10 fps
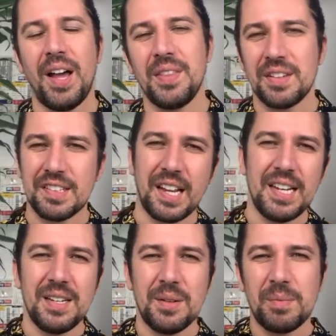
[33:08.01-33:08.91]
and the
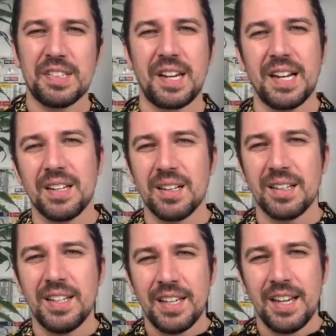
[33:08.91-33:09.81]
stadium sale